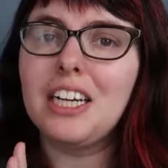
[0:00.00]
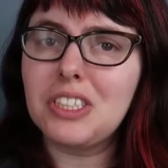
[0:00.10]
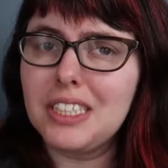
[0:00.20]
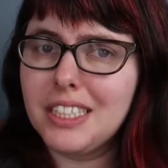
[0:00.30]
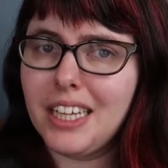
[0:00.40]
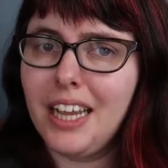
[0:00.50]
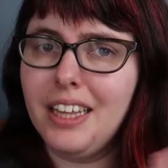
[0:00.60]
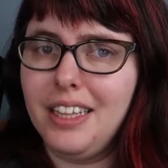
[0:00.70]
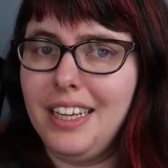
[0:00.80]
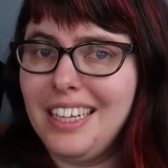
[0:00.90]
I should say
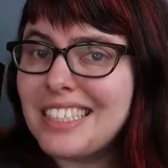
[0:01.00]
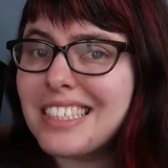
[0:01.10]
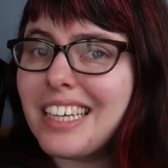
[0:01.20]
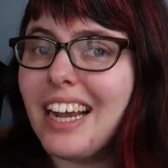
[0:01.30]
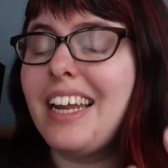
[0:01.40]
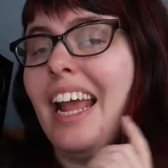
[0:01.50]
that the inside